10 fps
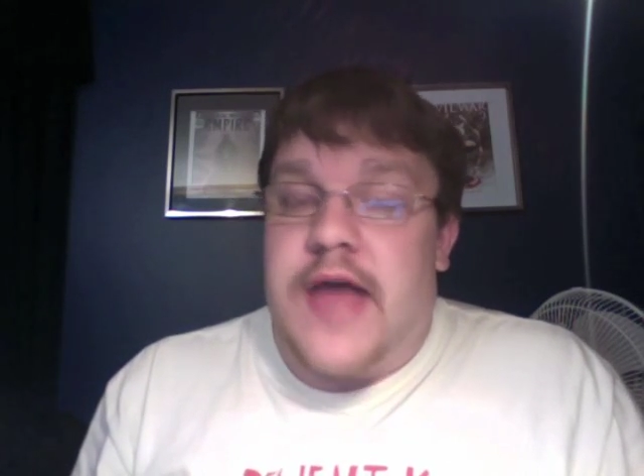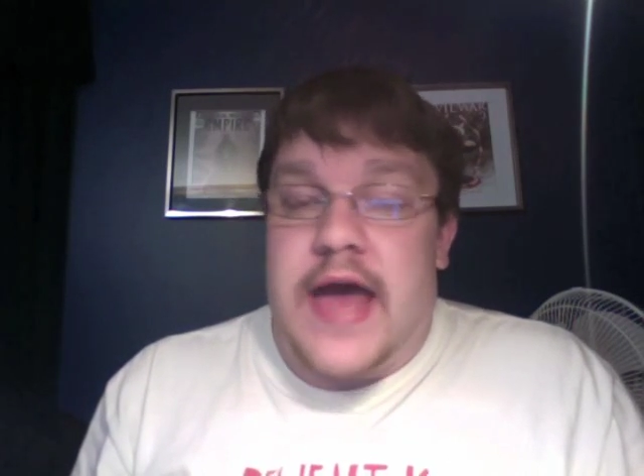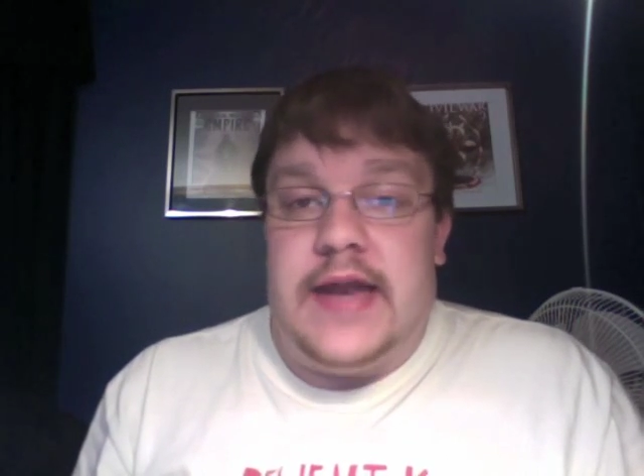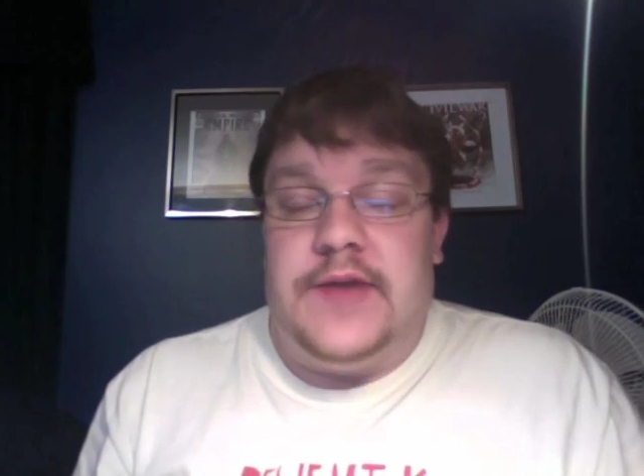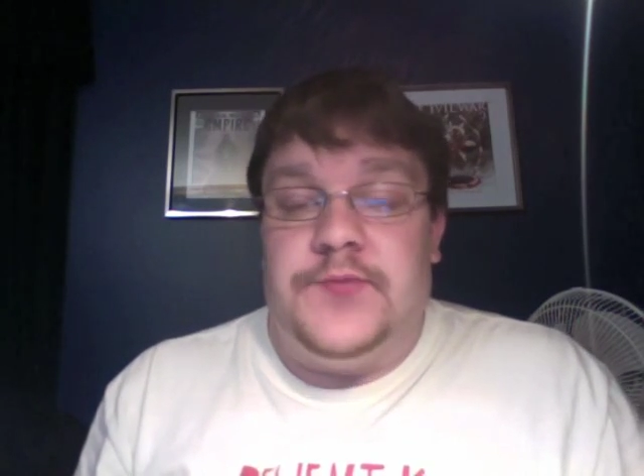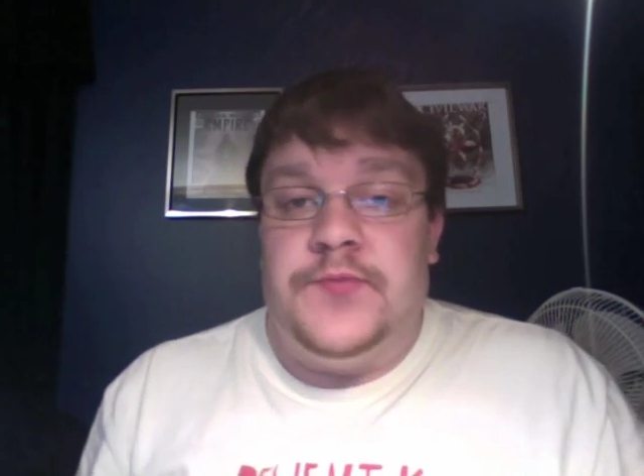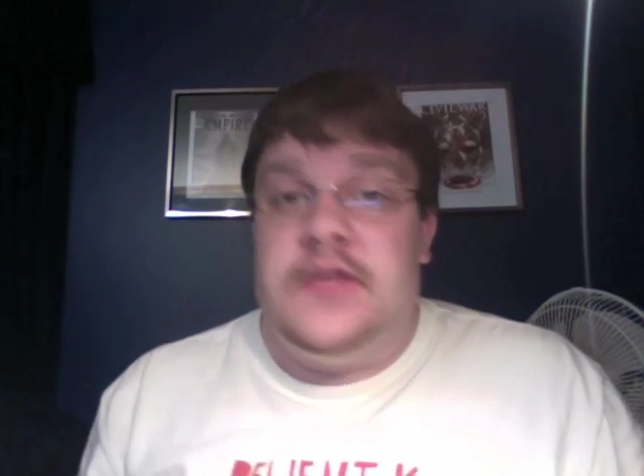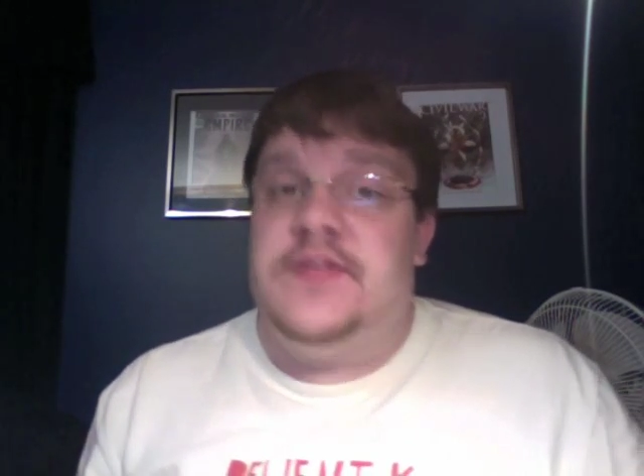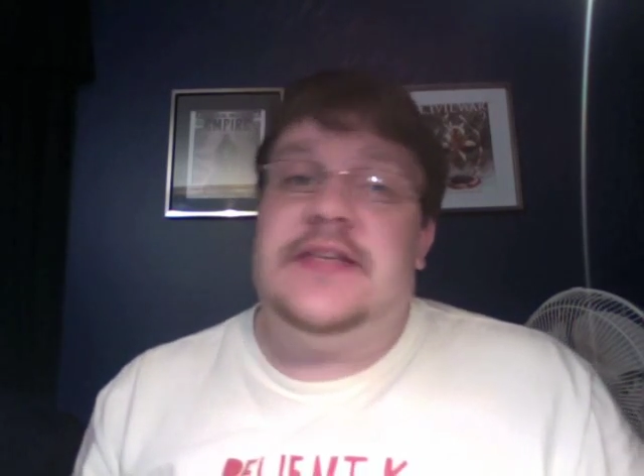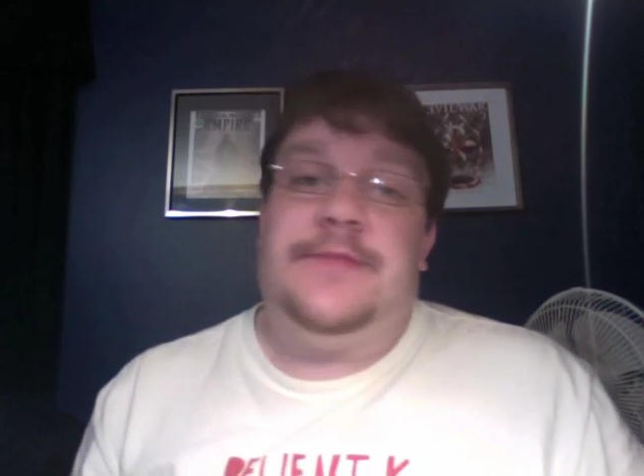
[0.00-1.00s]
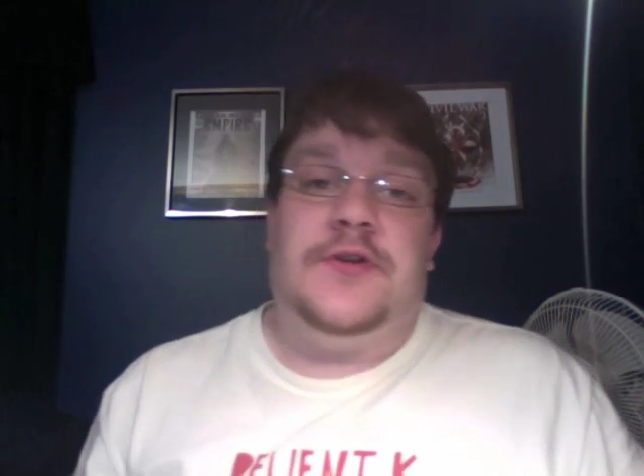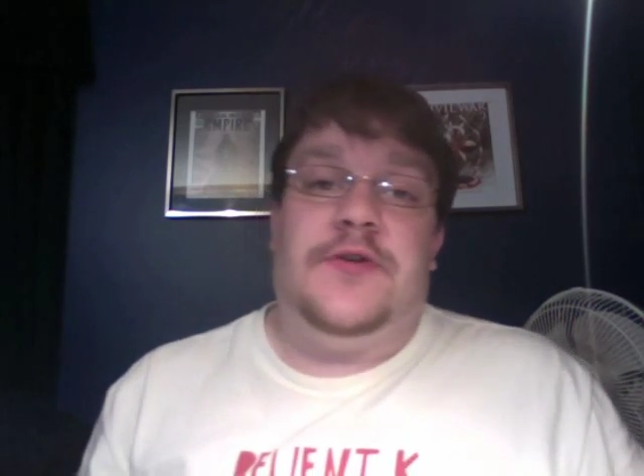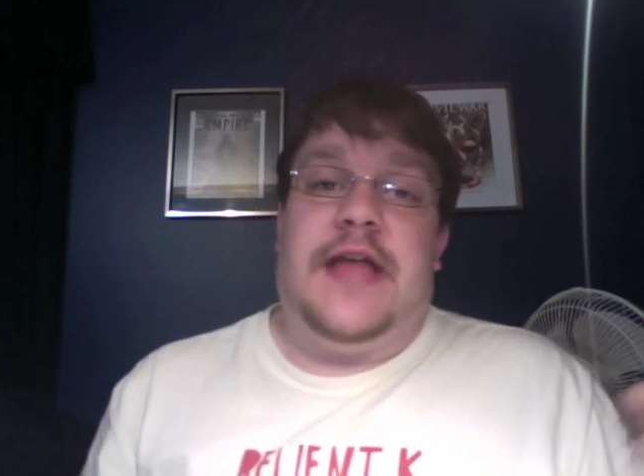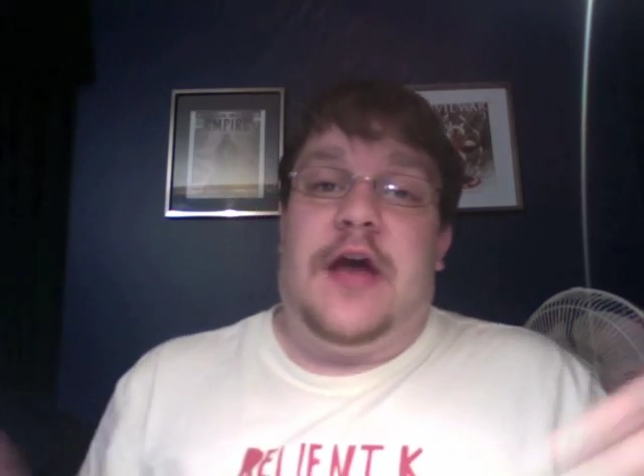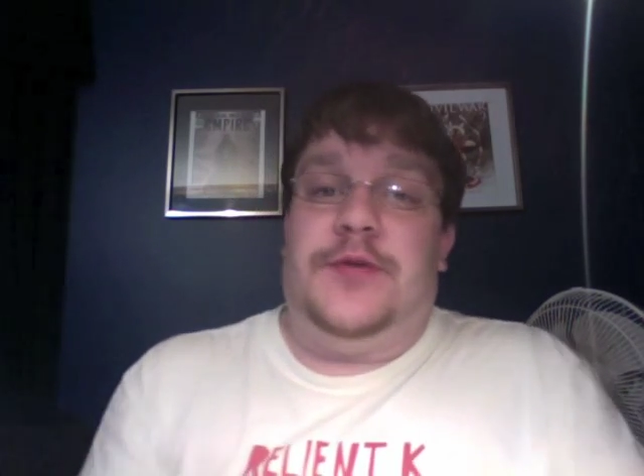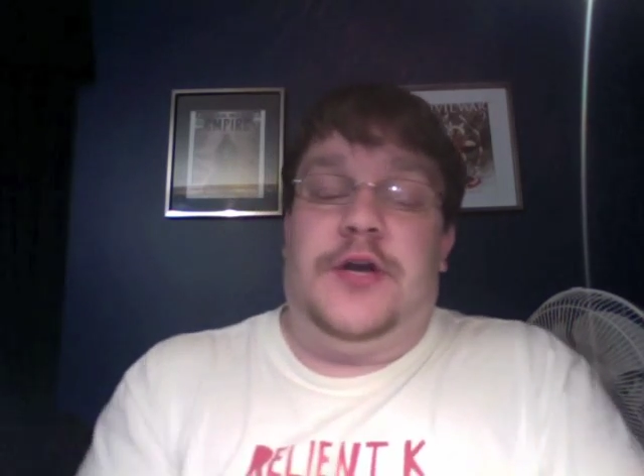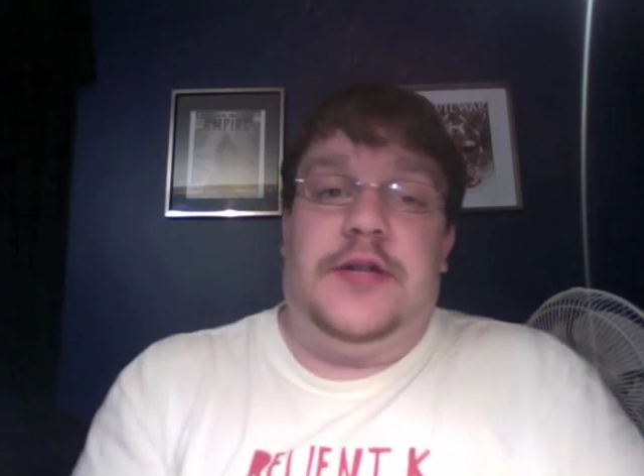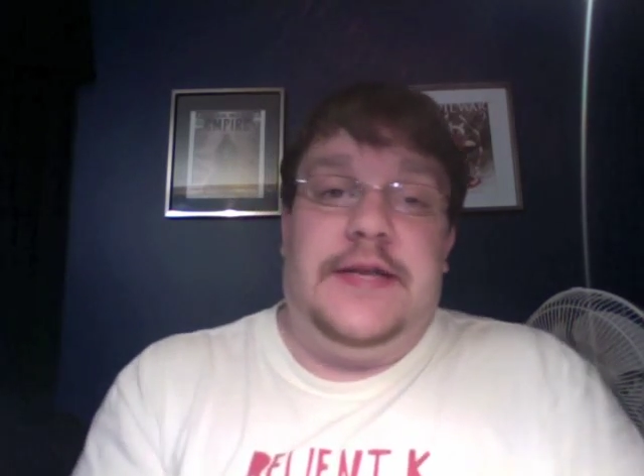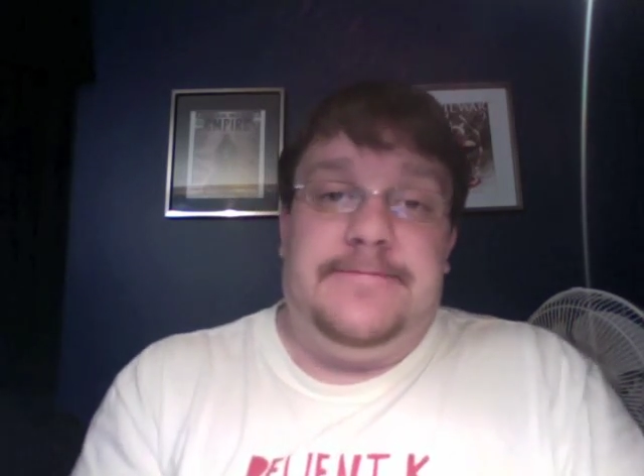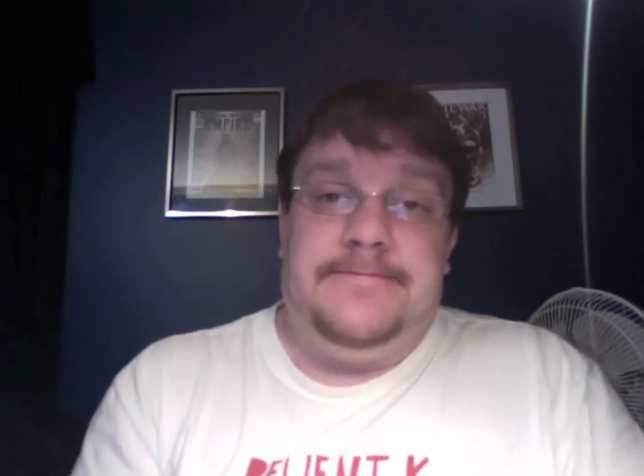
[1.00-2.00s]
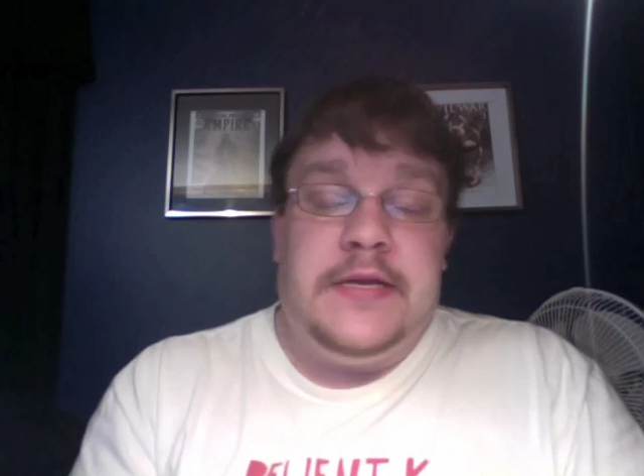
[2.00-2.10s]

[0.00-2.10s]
that in. In this episode, he helped Hurley.